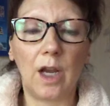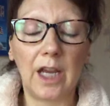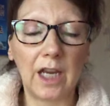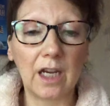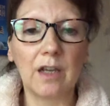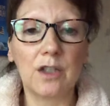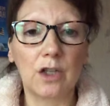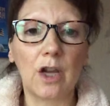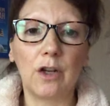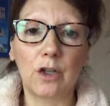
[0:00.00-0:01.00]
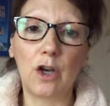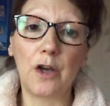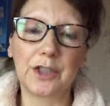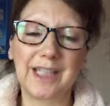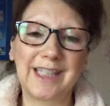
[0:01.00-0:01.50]
it can
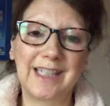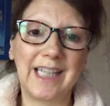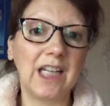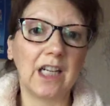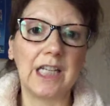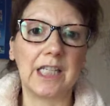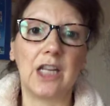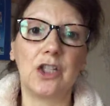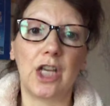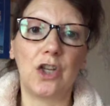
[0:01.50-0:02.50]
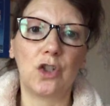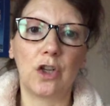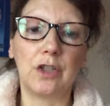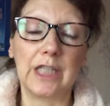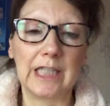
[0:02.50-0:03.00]
cause a tingling sensation
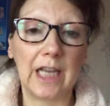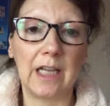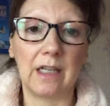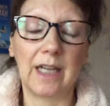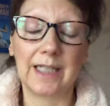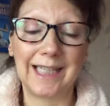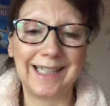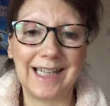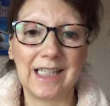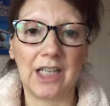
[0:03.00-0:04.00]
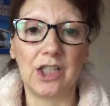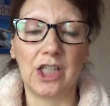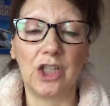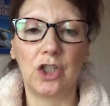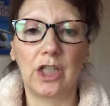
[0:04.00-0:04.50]
on your skin, and that tingling
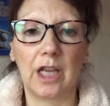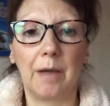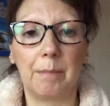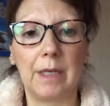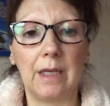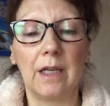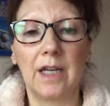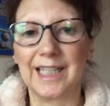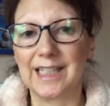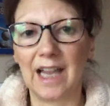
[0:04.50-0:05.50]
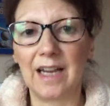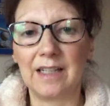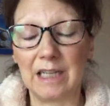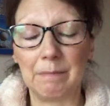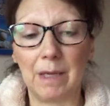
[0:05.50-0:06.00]
sensation can be a sign
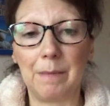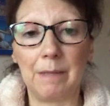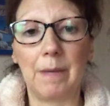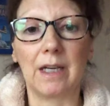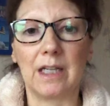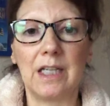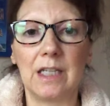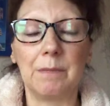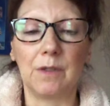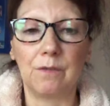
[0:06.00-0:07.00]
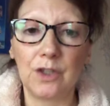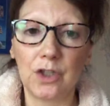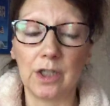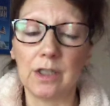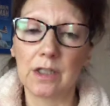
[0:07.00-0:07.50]
that you may be magnesium
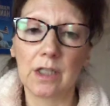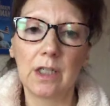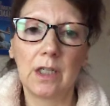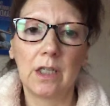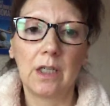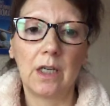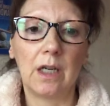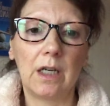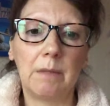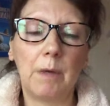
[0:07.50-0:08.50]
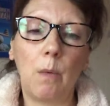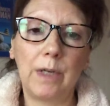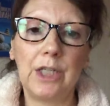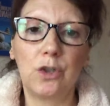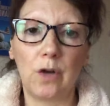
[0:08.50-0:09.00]
deficient. And when
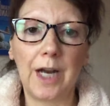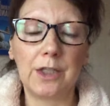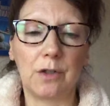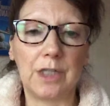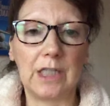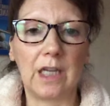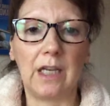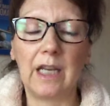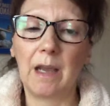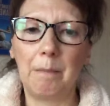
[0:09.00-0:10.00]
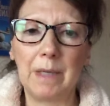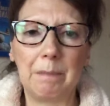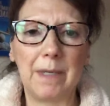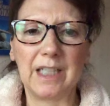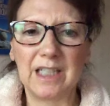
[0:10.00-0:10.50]
it dries on your skin, it can be a
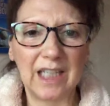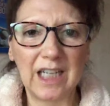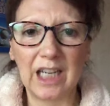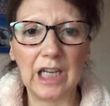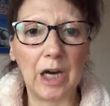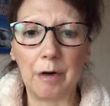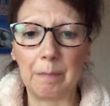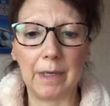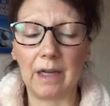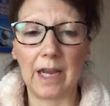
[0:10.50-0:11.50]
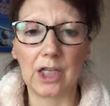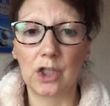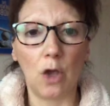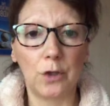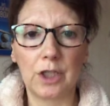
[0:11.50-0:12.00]
bit sticky or a bit like
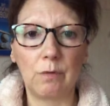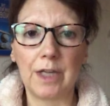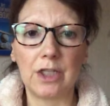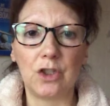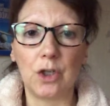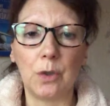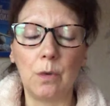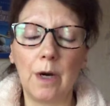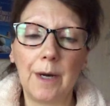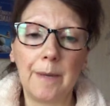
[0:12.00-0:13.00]
salty residue.